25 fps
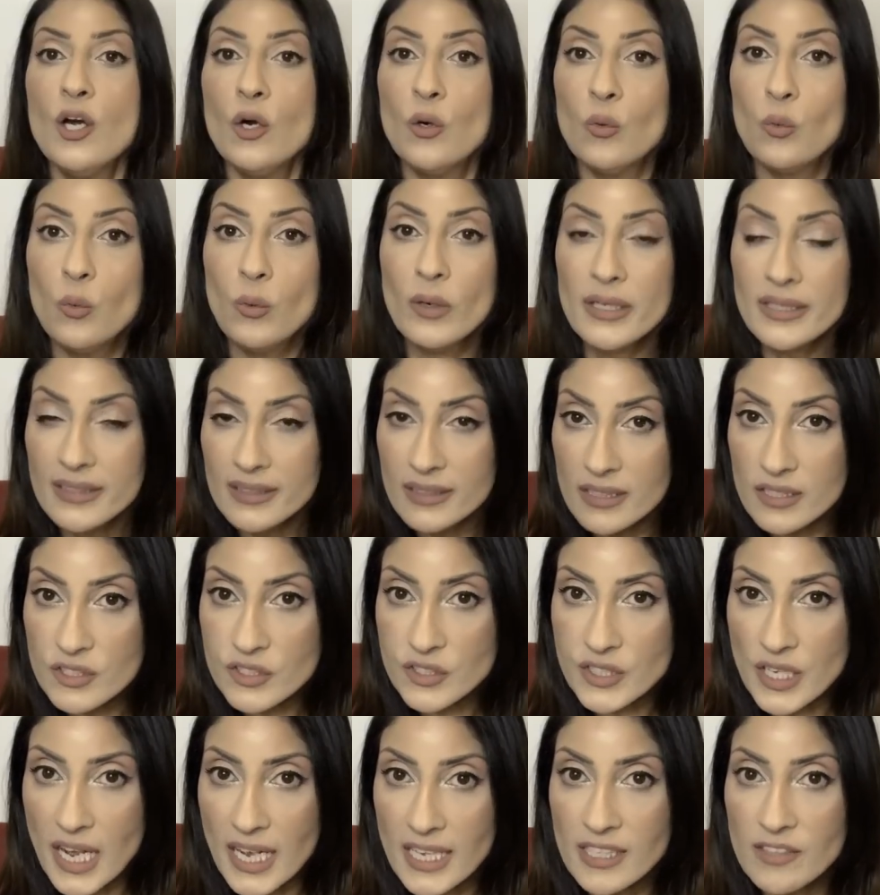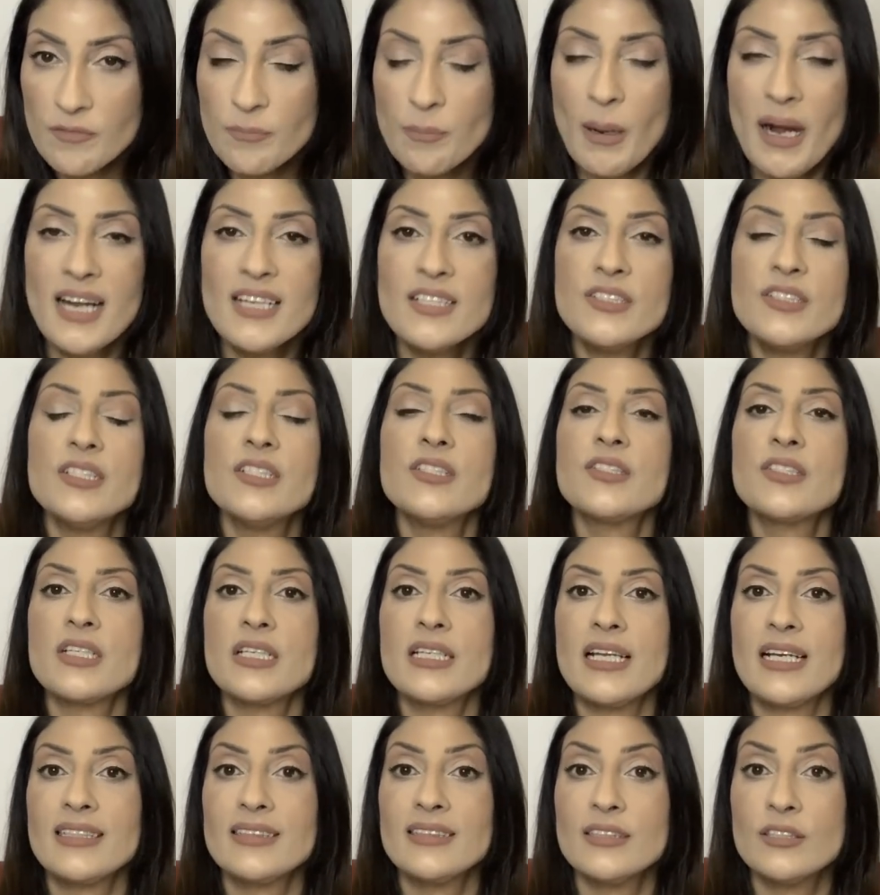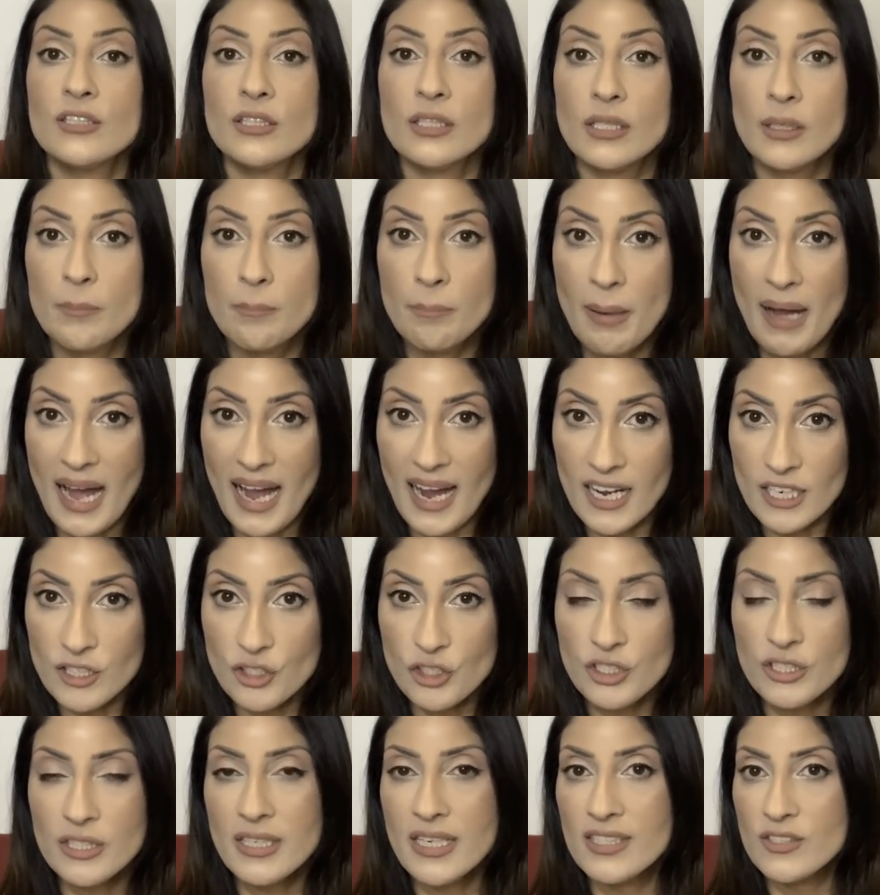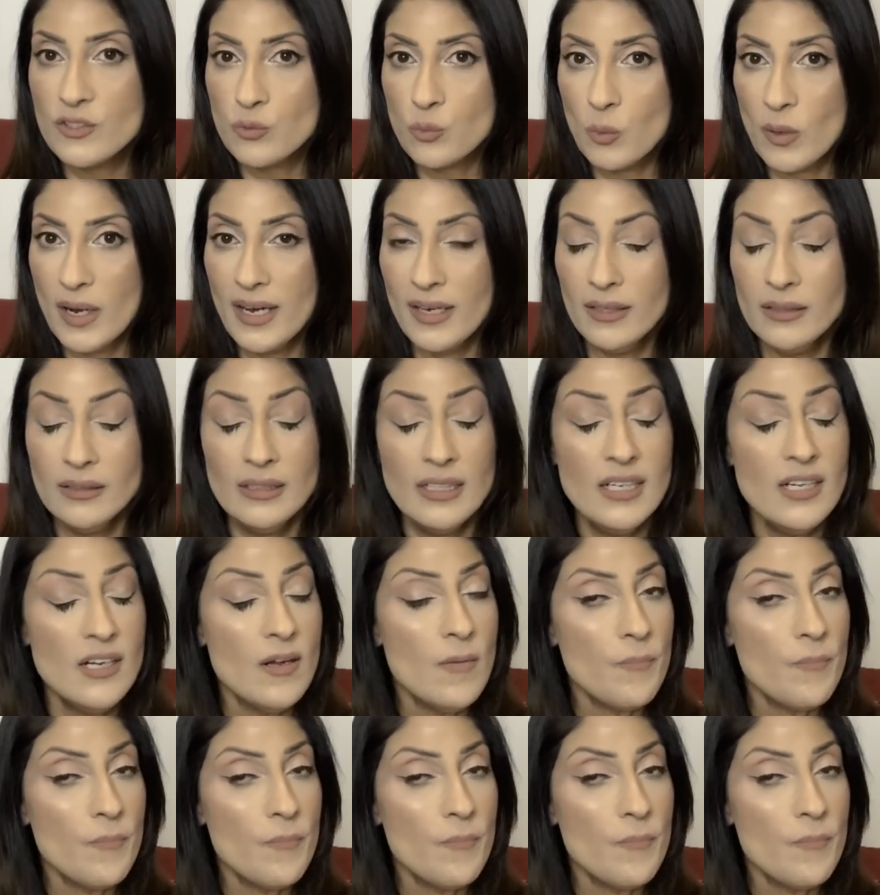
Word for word: with the sign of Pisces connected to compassion as well.